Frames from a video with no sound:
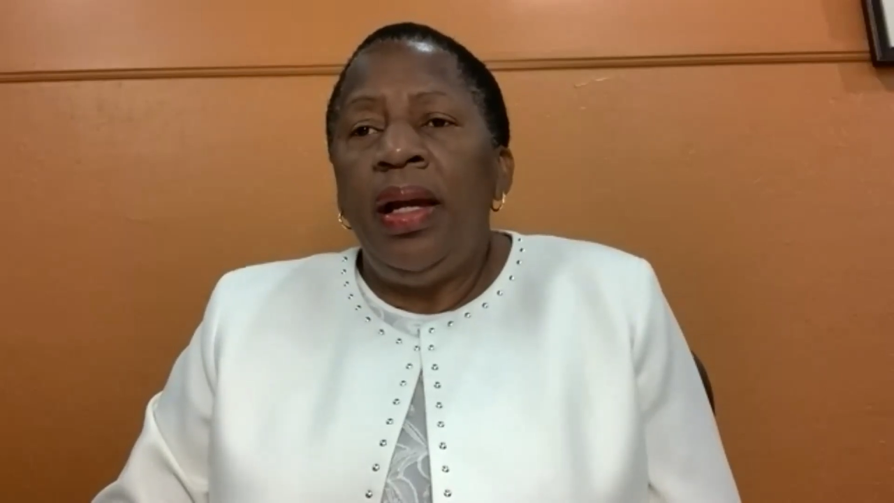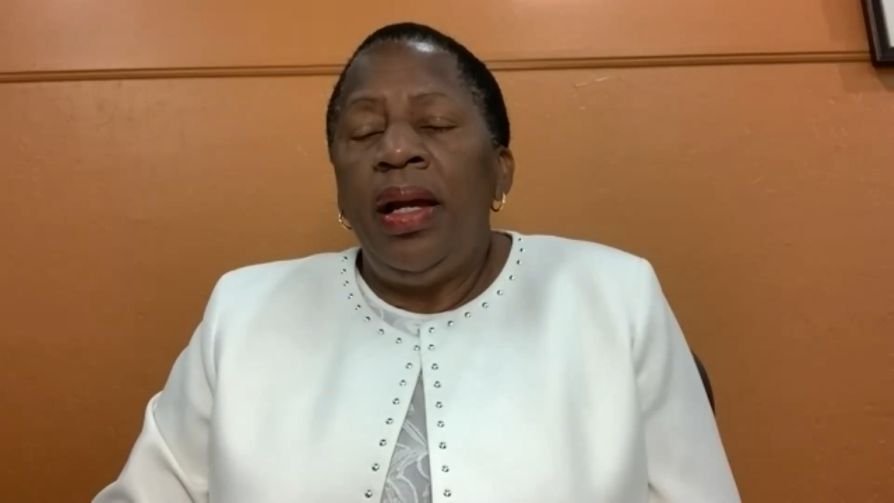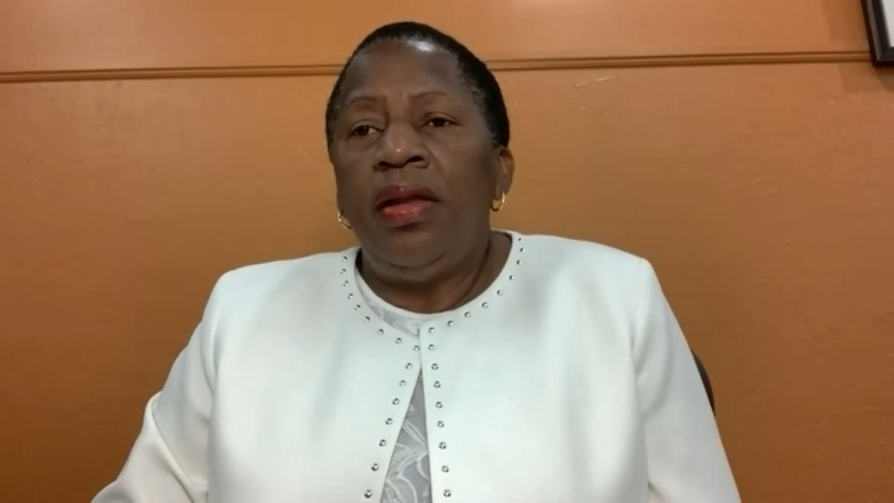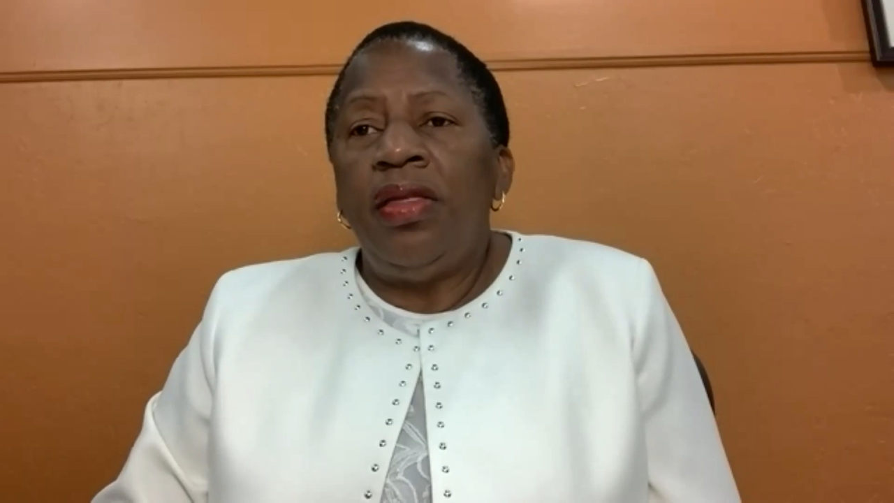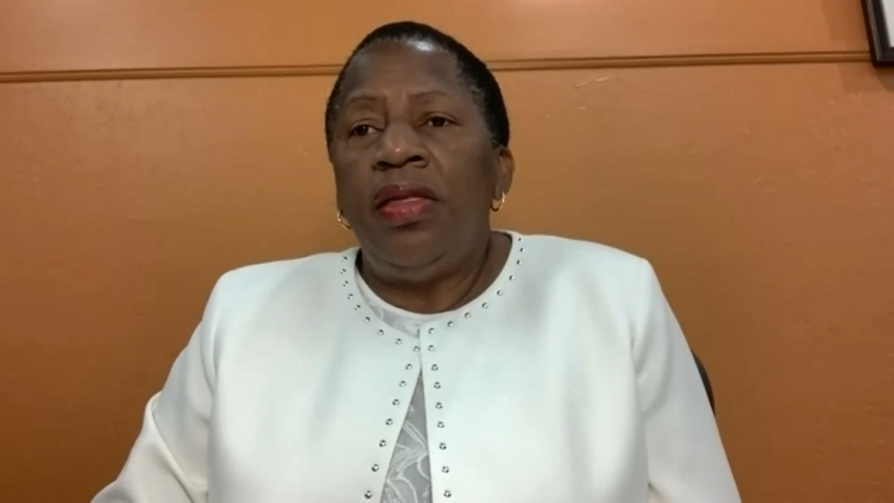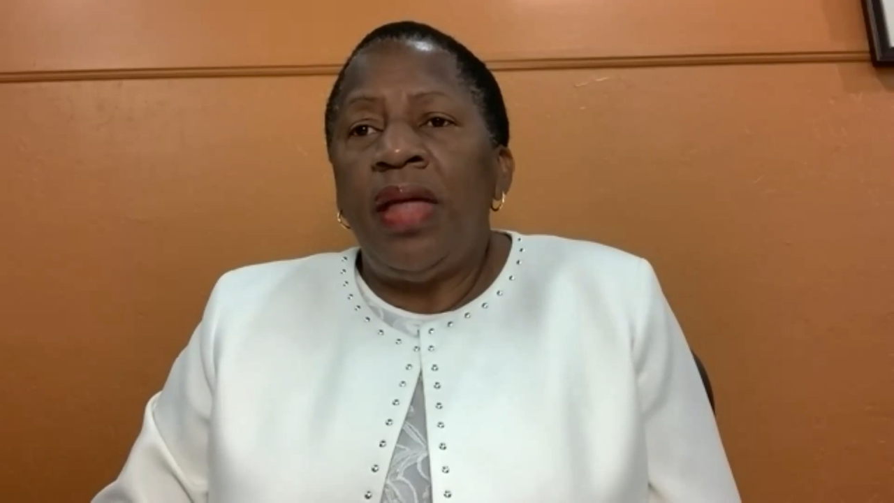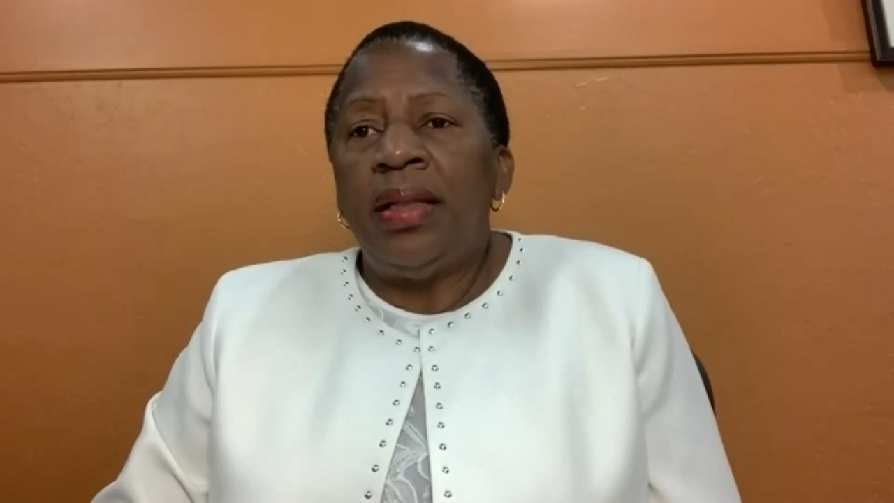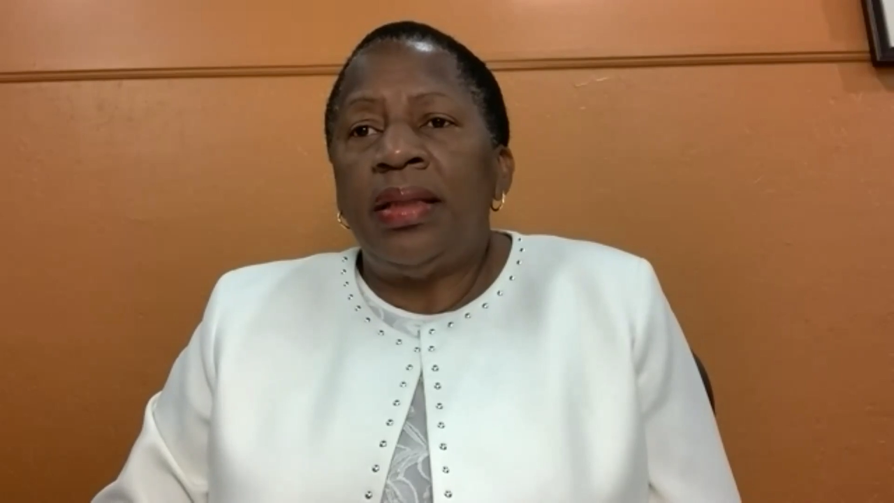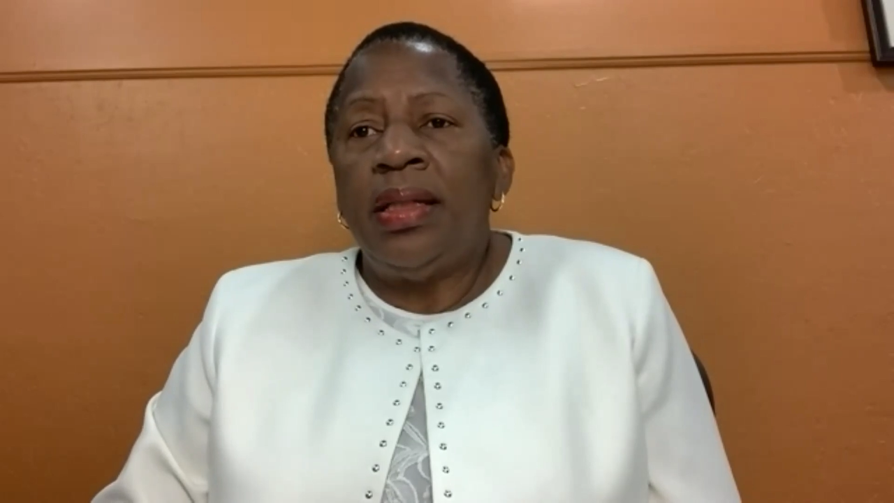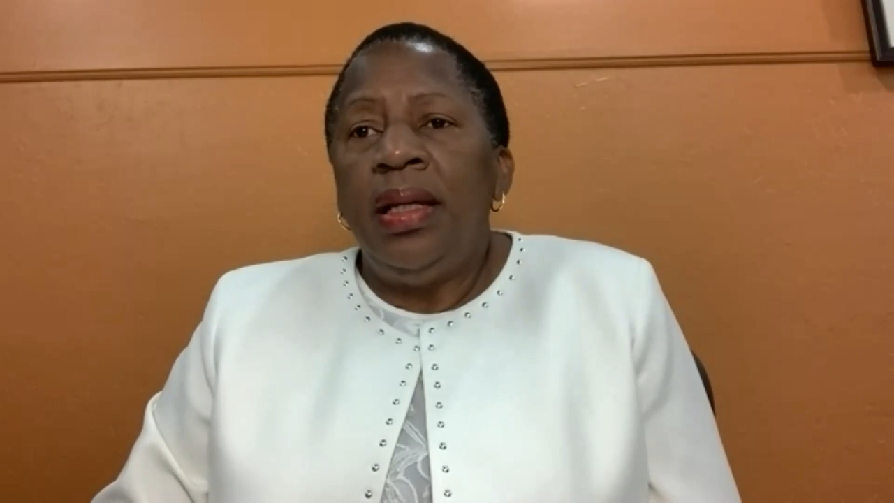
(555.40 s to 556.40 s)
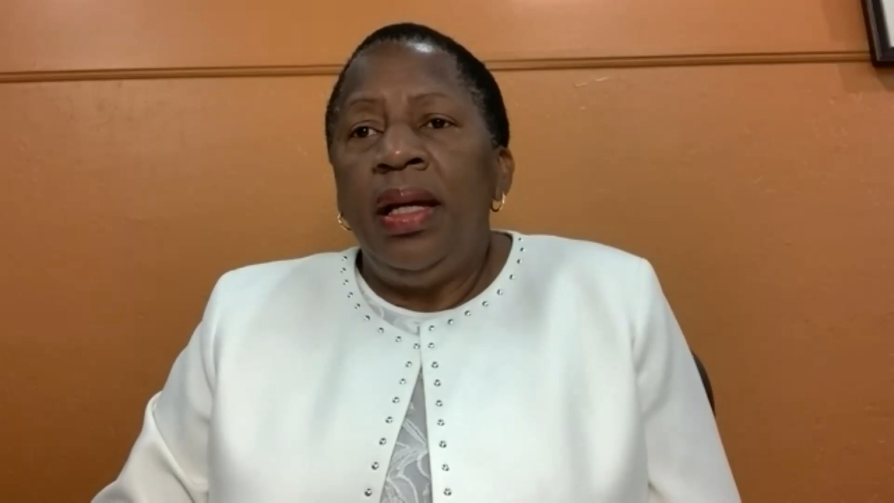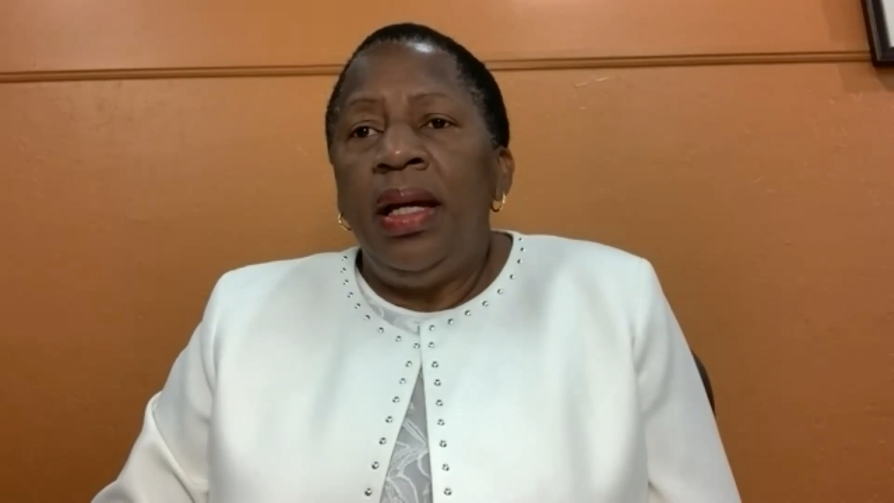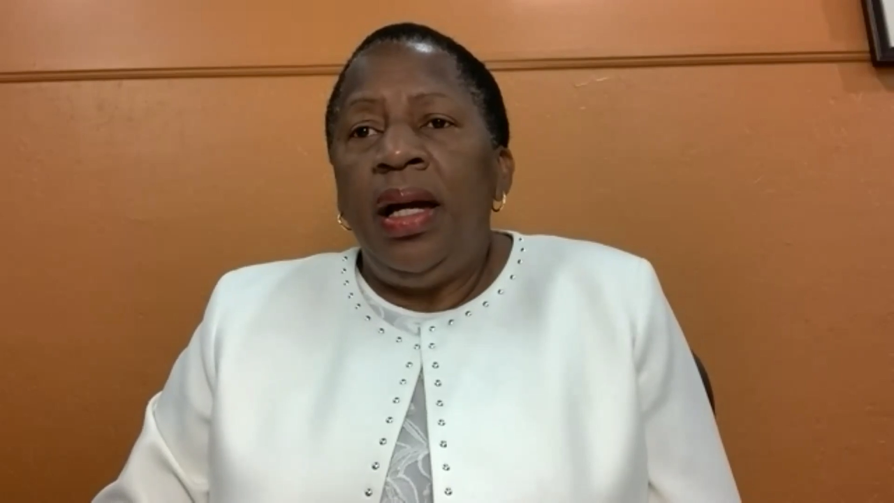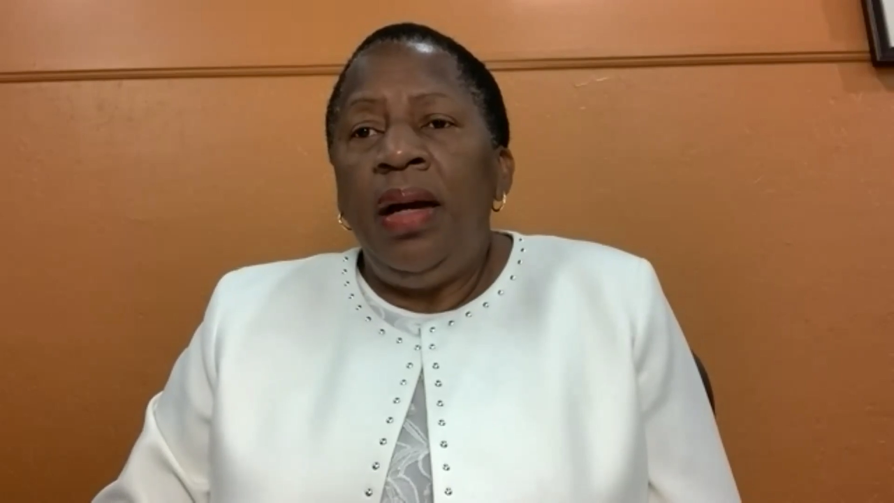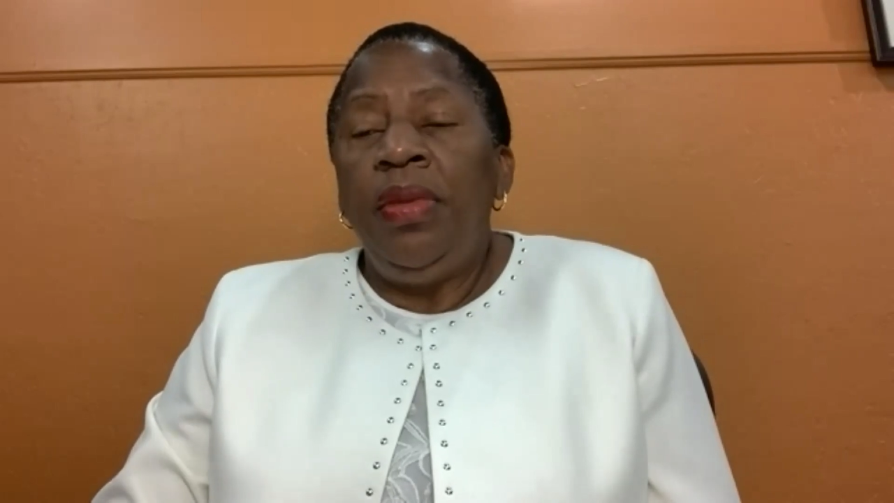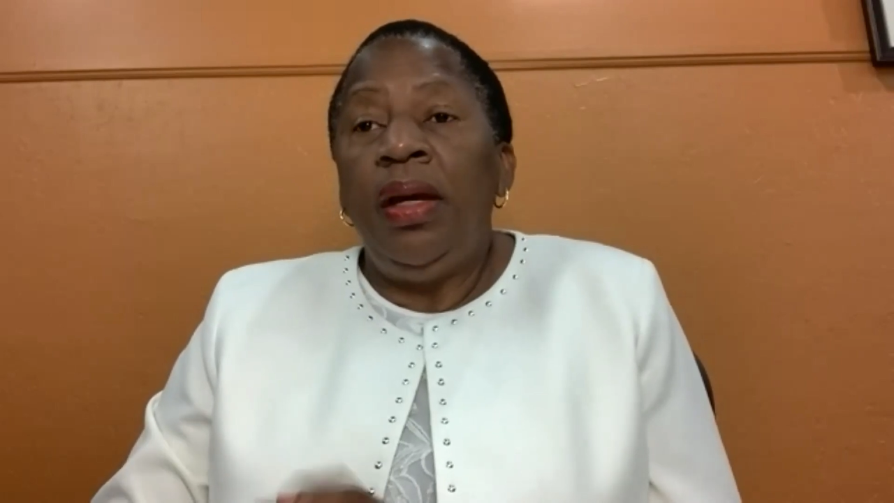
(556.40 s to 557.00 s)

that the